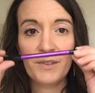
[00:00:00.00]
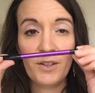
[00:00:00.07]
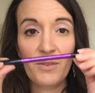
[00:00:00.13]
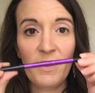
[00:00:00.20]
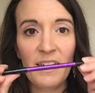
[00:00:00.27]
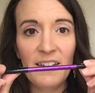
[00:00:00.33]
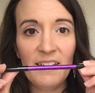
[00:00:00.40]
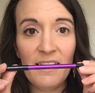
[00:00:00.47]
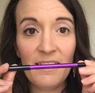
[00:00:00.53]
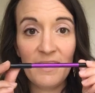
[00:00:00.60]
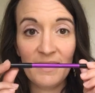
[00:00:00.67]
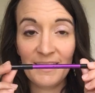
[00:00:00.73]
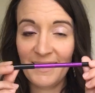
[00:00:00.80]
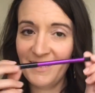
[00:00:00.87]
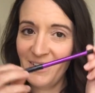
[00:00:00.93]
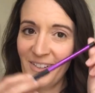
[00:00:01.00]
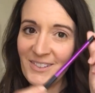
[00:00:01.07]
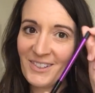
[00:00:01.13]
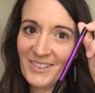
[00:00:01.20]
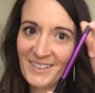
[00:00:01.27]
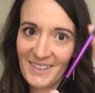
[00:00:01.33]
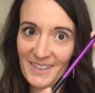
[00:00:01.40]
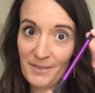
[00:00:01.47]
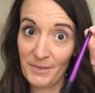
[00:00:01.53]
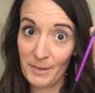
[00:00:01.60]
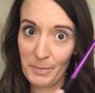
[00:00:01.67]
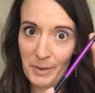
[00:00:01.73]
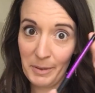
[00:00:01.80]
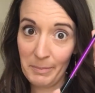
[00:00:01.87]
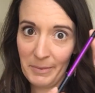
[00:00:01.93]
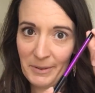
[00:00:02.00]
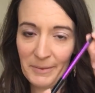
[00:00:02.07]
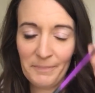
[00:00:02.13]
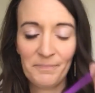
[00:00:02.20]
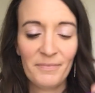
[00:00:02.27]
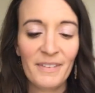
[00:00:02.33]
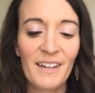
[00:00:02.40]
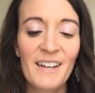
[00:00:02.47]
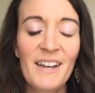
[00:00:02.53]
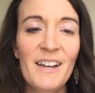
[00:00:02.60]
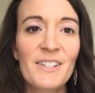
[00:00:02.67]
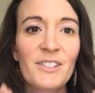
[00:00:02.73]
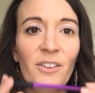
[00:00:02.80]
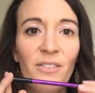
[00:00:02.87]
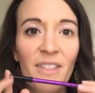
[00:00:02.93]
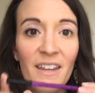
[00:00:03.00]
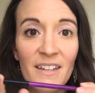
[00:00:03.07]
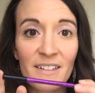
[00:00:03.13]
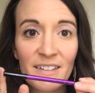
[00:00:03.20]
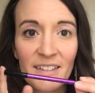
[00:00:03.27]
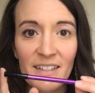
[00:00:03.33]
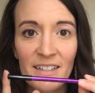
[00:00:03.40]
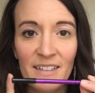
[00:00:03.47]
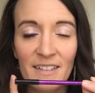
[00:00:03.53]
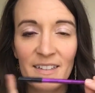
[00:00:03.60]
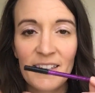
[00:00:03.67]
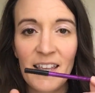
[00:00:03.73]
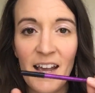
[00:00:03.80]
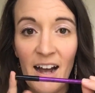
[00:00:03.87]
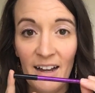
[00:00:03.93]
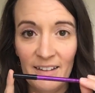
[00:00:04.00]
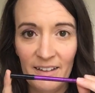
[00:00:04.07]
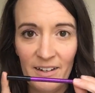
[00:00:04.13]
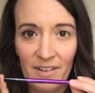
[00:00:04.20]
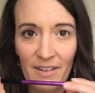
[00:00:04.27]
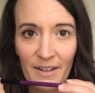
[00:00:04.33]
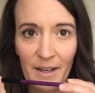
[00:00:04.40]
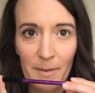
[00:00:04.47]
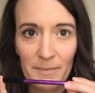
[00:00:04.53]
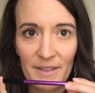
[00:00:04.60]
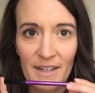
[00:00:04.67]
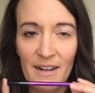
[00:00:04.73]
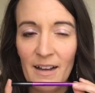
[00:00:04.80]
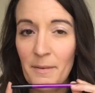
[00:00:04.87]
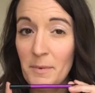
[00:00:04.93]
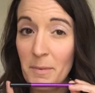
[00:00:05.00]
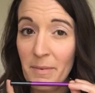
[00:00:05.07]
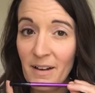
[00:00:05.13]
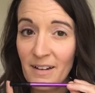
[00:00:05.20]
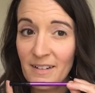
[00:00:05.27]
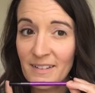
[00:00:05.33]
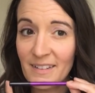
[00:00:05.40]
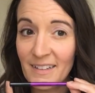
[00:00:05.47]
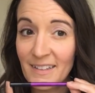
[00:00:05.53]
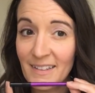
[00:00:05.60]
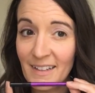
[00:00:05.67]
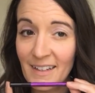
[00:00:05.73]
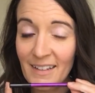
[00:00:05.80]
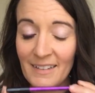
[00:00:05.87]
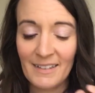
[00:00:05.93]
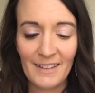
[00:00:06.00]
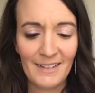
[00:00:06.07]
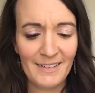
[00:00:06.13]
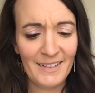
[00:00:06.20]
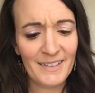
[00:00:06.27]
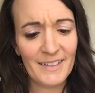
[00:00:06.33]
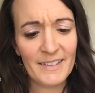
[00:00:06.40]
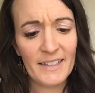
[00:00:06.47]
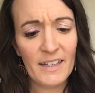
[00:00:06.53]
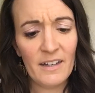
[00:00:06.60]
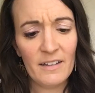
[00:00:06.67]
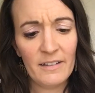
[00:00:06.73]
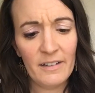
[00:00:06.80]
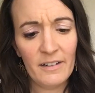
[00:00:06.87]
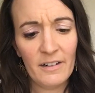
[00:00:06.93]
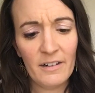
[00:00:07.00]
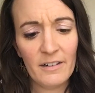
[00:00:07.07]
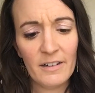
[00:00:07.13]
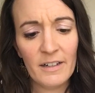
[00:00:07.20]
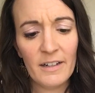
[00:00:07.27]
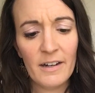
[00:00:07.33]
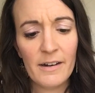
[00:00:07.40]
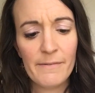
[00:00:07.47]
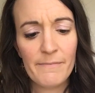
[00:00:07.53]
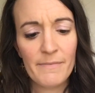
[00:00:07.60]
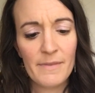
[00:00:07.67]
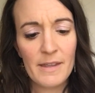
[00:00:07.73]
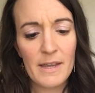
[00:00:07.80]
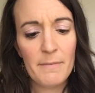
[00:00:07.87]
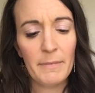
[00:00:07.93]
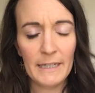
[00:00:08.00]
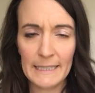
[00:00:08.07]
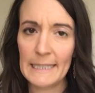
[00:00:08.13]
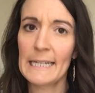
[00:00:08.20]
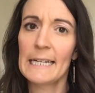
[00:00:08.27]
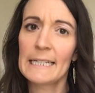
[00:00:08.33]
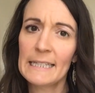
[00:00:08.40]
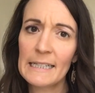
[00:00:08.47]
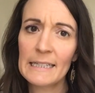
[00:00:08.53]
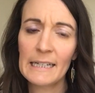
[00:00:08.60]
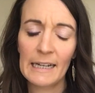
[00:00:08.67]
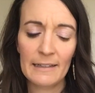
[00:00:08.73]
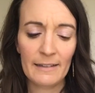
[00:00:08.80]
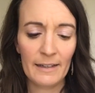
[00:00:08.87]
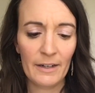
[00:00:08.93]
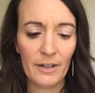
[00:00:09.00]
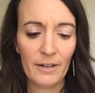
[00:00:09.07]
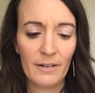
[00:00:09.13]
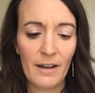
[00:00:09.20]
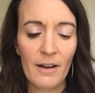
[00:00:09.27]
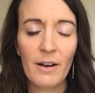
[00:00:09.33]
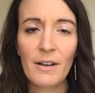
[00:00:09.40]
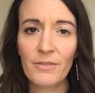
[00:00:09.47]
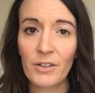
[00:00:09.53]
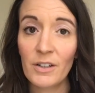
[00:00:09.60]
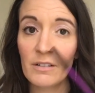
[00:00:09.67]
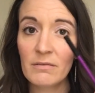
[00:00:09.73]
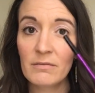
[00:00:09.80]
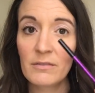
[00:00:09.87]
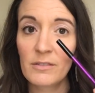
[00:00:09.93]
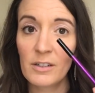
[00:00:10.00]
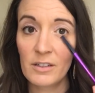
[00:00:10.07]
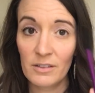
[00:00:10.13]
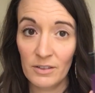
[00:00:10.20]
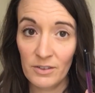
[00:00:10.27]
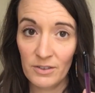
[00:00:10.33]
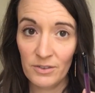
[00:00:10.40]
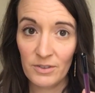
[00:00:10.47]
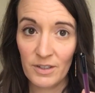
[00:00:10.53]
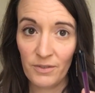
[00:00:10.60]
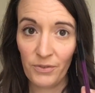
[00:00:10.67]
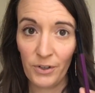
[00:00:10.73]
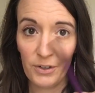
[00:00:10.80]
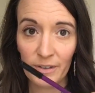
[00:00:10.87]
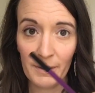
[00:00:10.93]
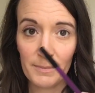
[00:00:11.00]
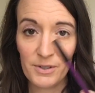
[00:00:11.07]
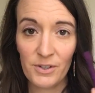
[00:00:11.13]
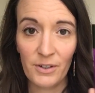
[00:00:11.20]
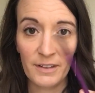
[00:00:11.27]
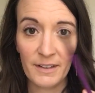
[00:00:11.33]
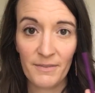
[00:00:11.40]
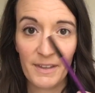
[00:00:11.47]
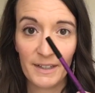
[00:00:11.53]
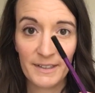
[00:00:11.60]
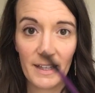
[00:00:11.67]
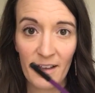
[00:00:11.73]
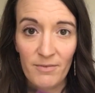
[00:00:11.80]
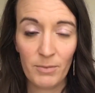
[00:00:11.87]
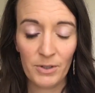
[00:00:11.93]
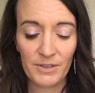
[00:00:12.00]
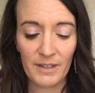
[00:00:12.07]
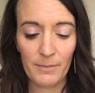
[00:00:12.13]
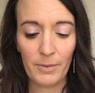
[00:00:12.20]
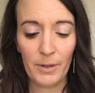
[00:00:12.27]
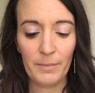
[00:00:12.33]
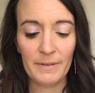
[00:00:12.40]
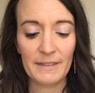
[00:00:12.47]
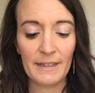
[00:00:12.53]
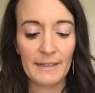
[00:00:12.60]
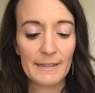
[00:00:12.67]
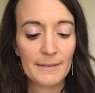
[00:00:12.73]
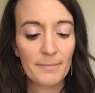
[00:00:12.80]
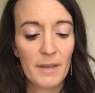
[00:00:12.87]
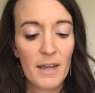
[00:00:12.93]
So then notice all this stuff is purple. So this is the eyeliner that comes in it. I'm going to be honest, it says, does it say eyeliner on here? It might say, it says eyeliner. However, you can only use it for your lips too. I love things that have multi-purposes.